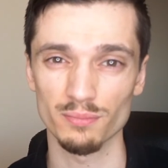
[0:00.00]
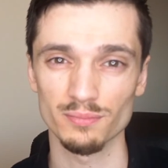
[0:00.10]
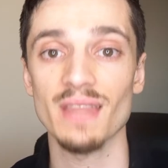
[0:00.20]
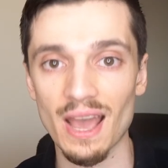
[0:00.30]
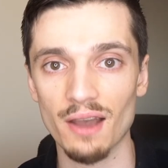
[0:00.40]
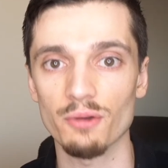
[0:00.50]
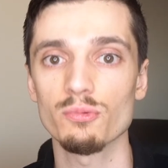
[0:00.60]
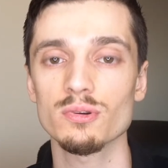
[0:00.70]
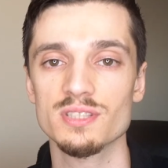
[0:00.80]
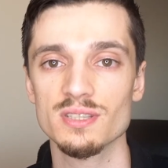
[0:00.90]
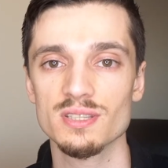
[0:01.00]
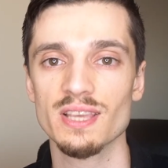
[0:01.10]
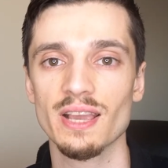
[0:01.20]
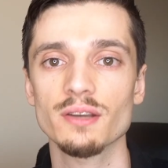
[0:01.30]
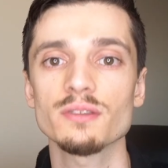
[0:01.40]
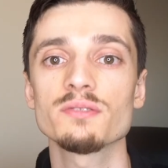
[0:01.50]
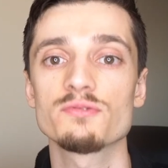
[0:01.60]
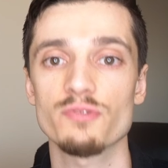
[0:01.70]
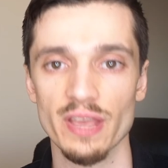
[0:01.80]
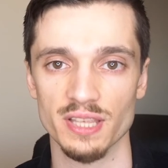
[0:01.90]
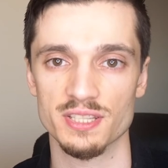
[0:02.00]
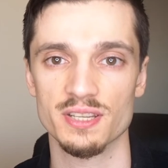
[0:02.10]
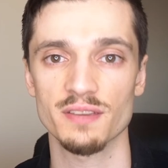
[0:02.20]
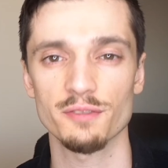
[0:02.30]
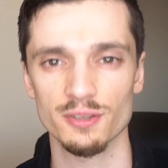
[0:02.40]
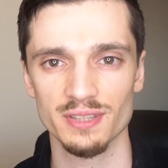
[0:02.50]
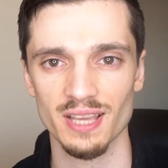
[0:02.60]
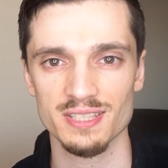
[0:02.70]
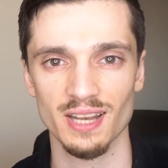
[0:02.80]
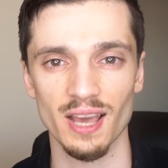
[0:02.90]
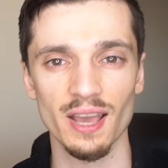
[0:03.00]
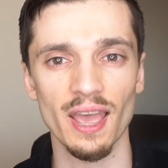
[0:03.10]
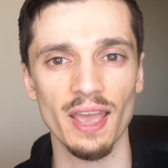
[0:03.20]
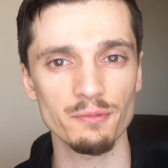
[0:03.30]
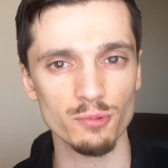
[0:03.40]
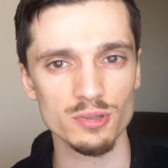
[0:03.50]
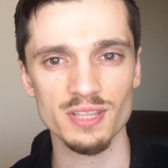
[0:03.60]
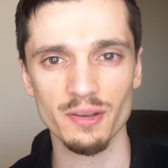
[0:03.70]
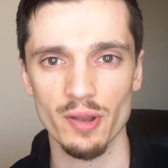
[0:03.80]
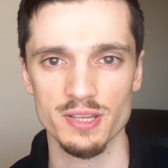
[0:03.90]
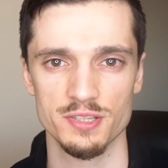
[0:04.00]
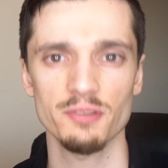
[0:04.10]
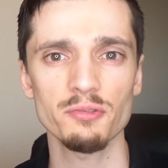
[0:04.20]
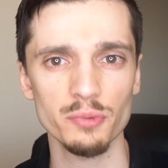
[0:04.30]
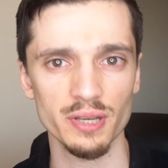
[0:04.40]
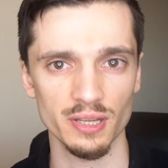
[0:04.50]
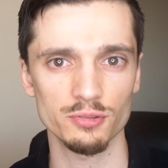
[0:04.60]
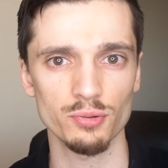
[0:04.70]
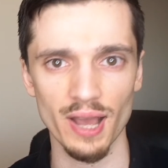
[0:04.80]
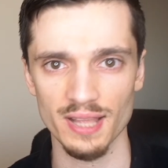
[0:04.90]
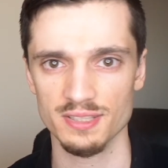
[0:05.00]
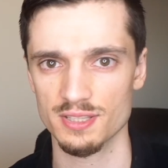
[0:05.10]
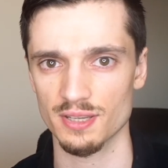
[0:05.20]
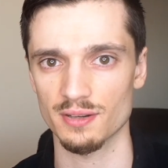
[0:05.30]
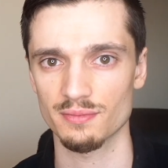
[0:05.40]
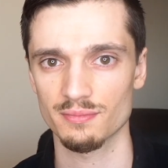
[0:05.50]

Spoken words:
Now, what's the second risk for Tesla, and what's the question we need to answer?